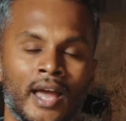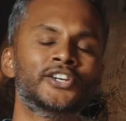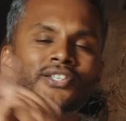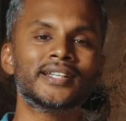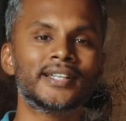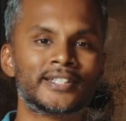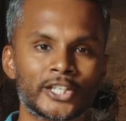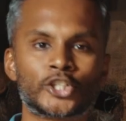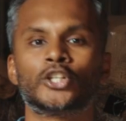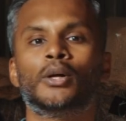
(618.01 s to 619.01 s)
Here's an
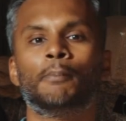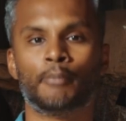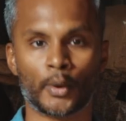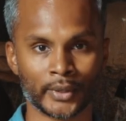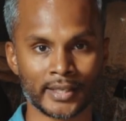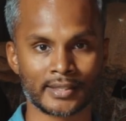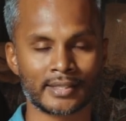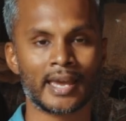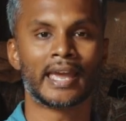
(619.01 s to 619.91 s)
additional bonus.